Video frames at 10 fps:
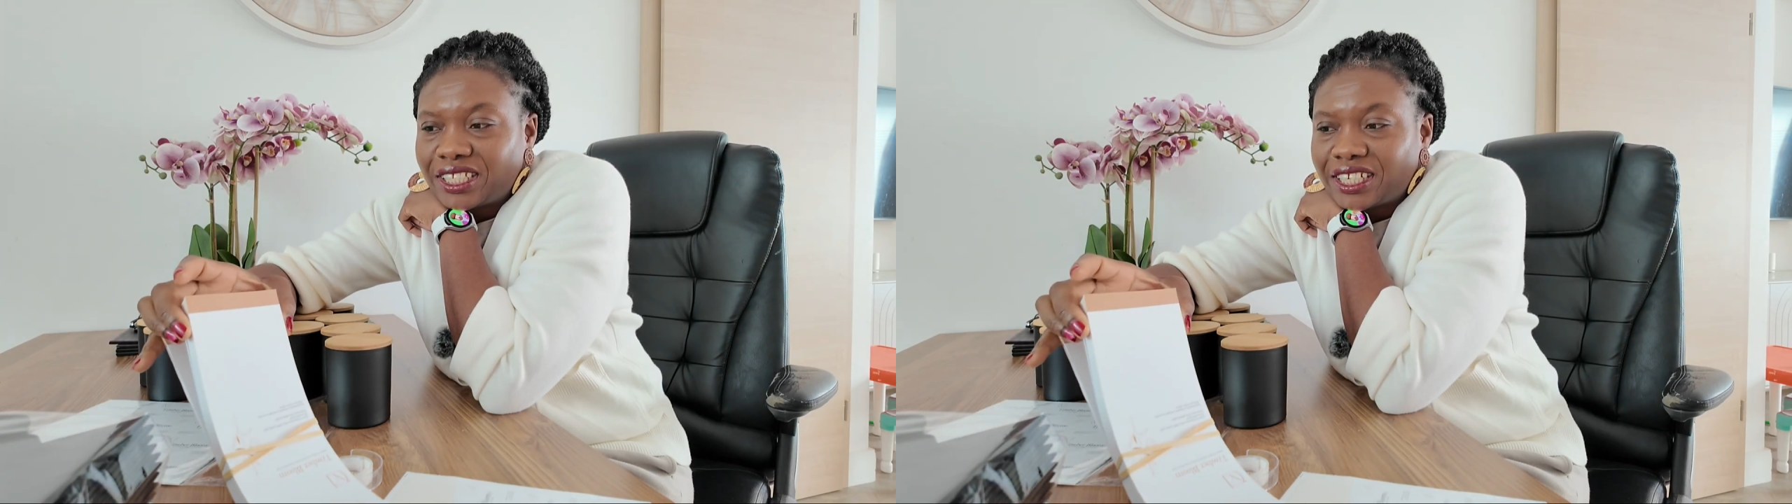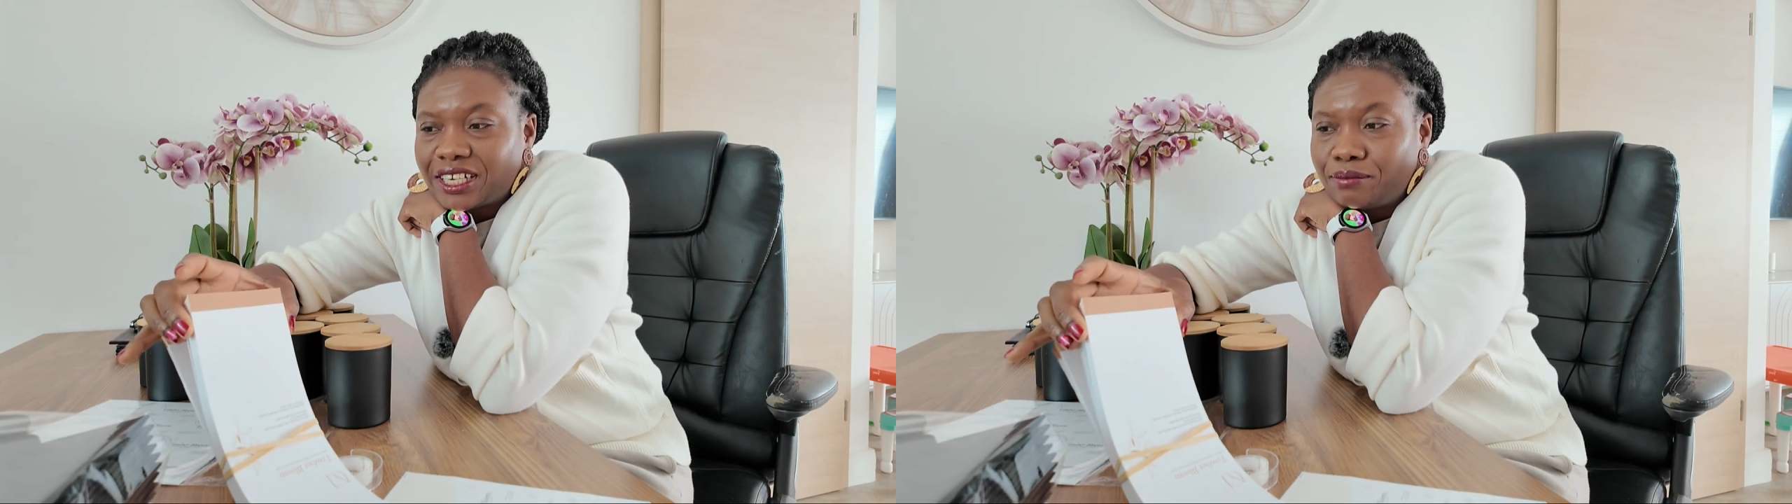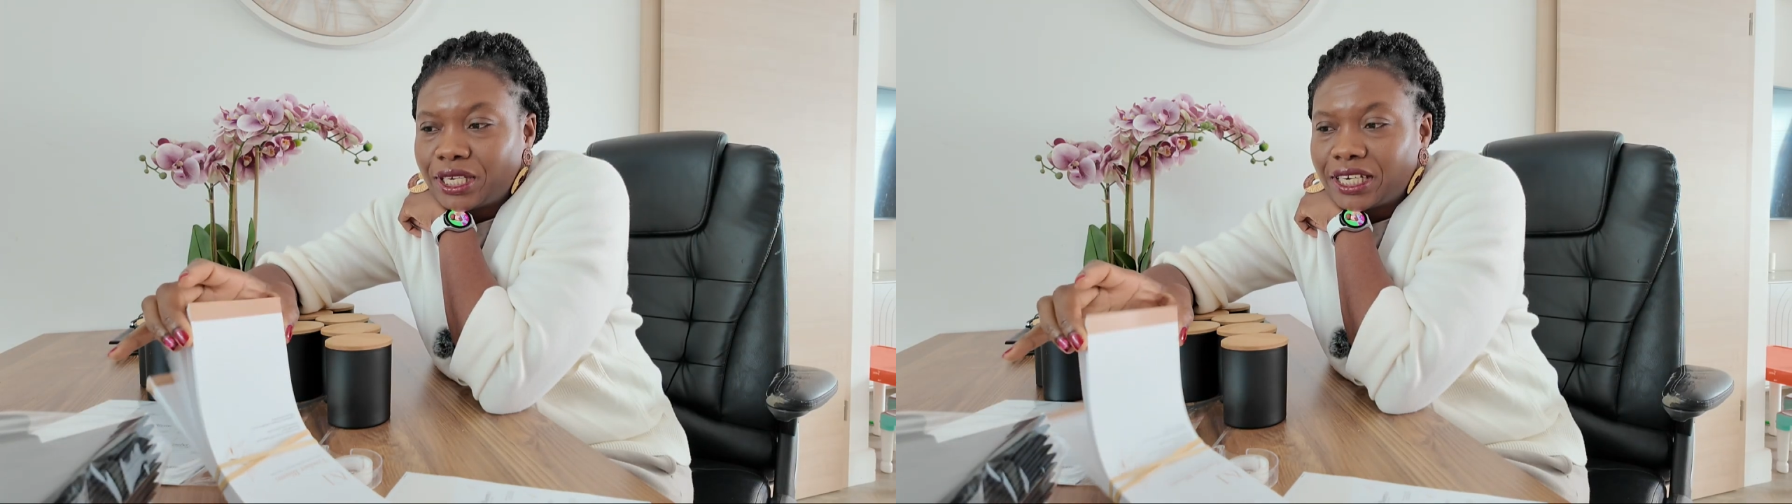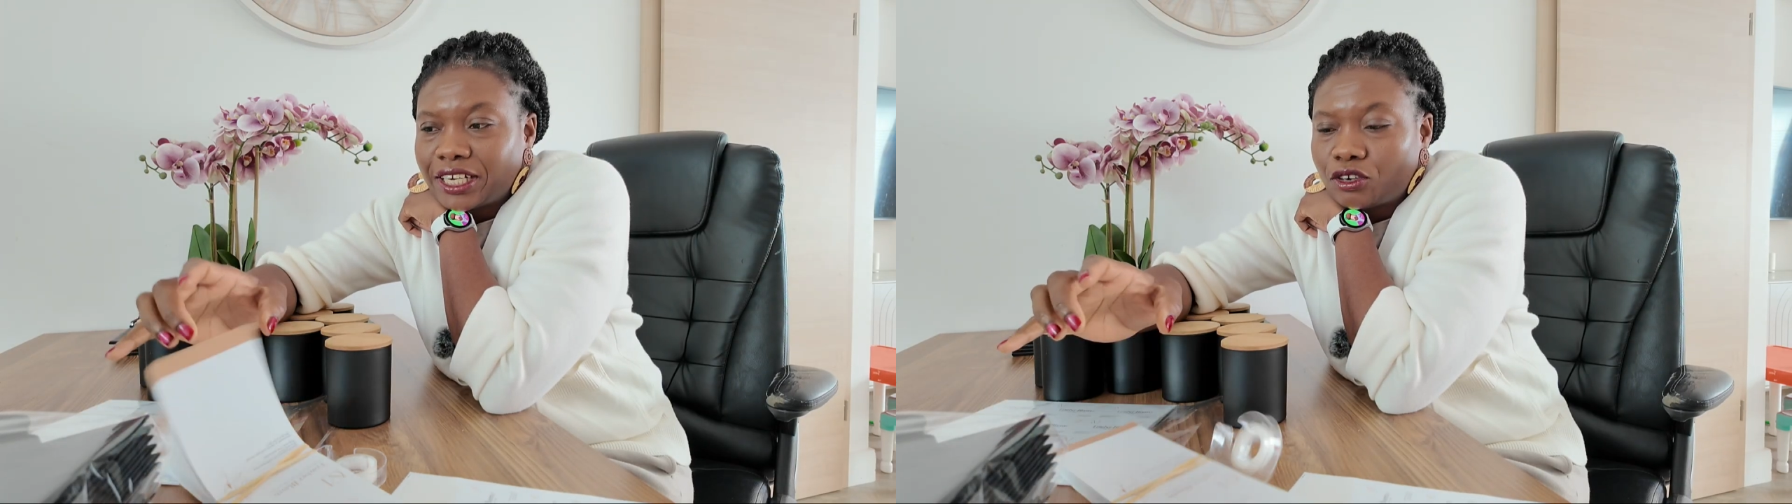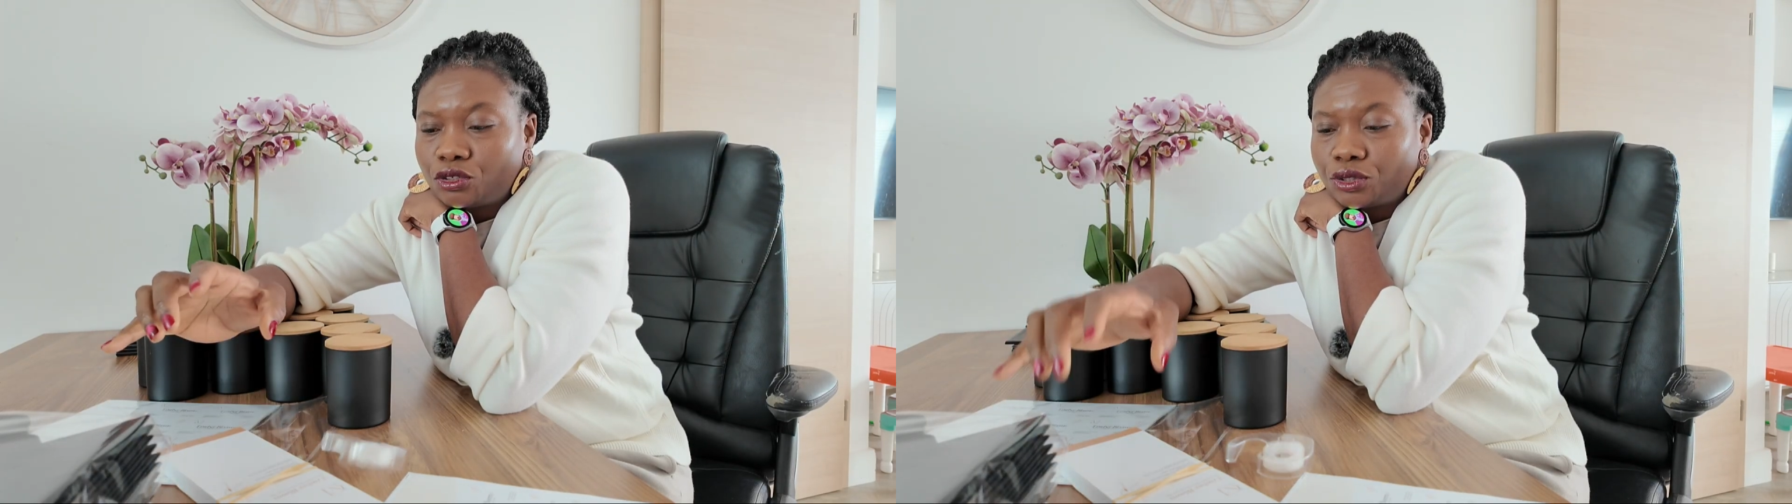and I made
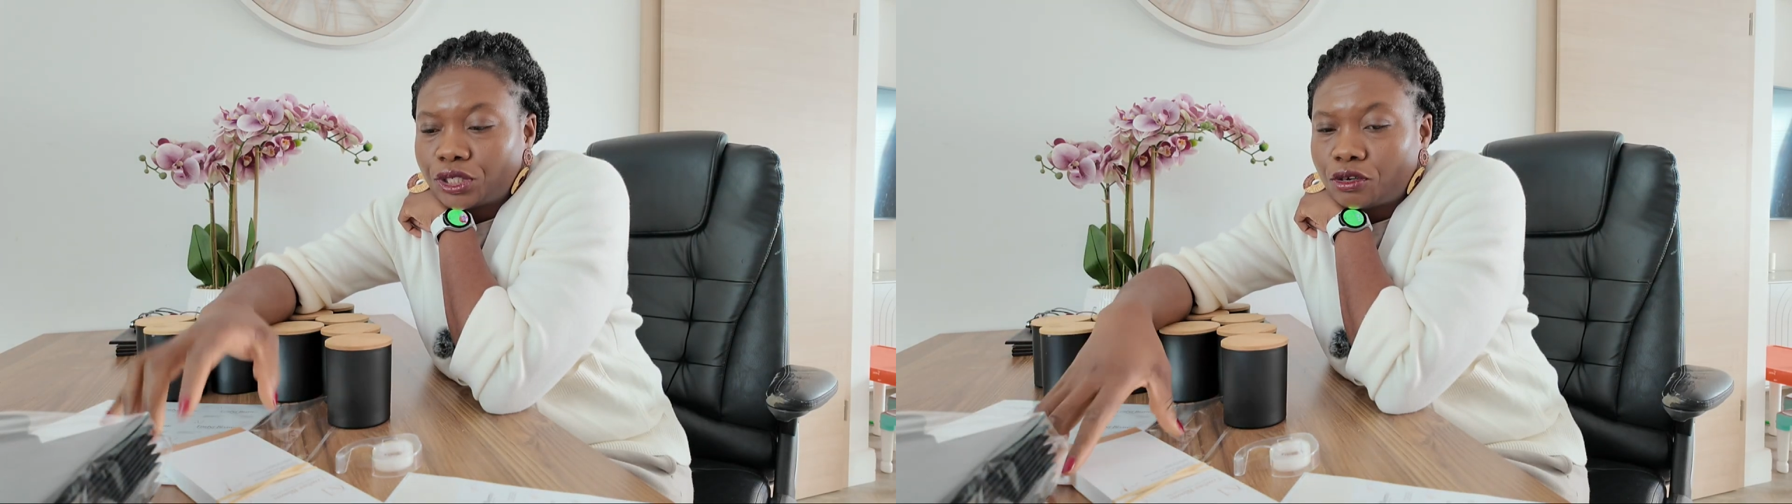like 100